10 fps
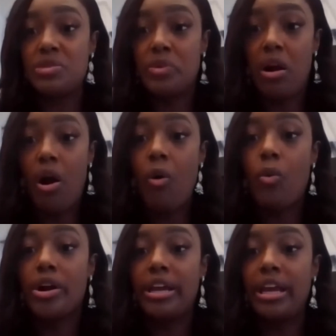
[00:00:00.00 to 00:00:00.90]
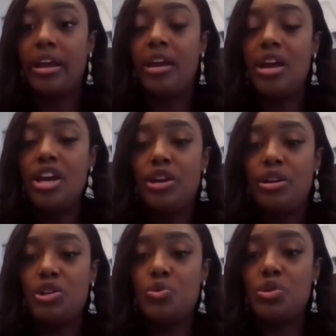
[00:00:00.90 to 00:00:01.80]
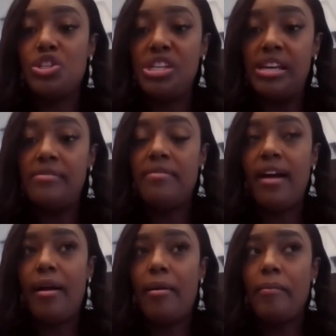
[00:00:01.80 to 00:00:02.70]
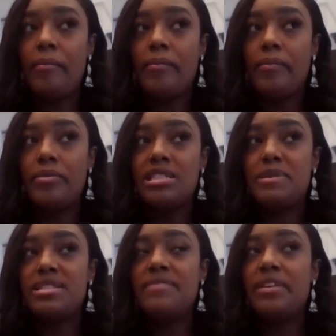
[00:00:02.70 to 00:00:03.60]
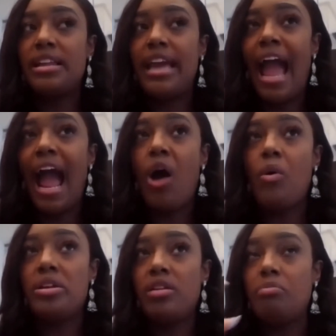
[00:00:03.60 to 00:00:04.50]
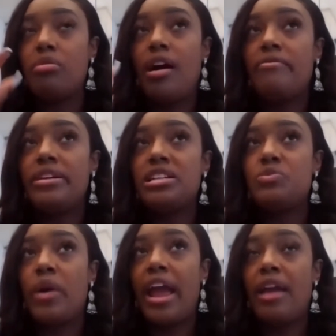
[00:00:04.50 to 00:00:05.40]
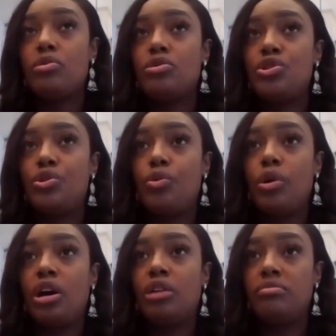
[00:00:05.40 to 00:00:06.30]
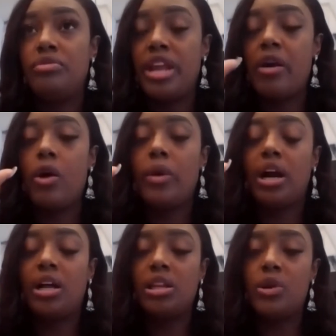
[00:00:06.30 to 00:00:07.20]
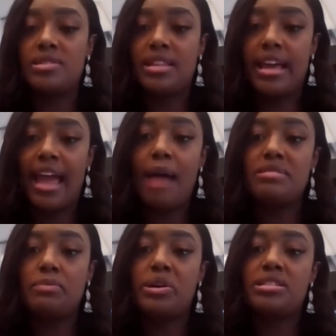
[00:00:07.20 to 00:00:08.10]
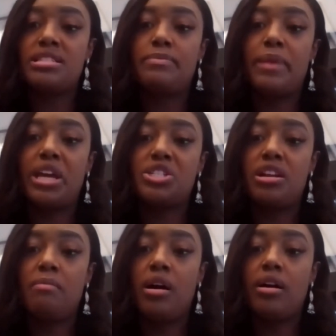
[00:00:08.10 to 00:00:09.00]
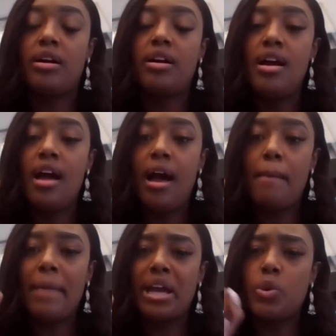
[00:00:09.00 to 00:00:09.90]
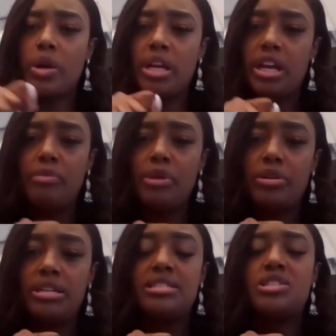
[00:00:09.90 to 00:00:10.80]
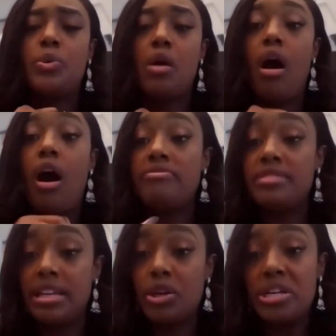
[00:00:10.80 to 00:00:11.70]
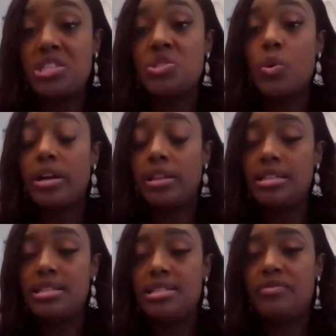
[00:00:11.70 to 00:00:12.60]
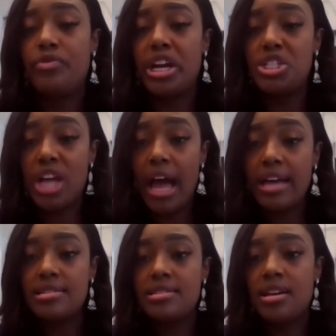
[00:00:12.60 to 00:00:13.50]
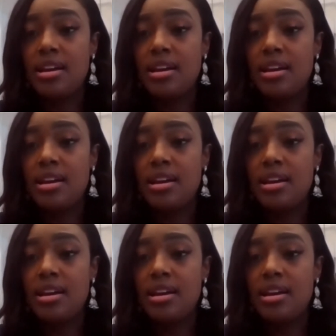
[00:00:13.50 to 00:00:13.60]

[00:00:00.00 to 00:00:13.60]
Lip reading: we're all working, to achieve. Specifically how nonprofits were able to narrow and close the gaps in participation among minority communities who are often or historically disenfranchised.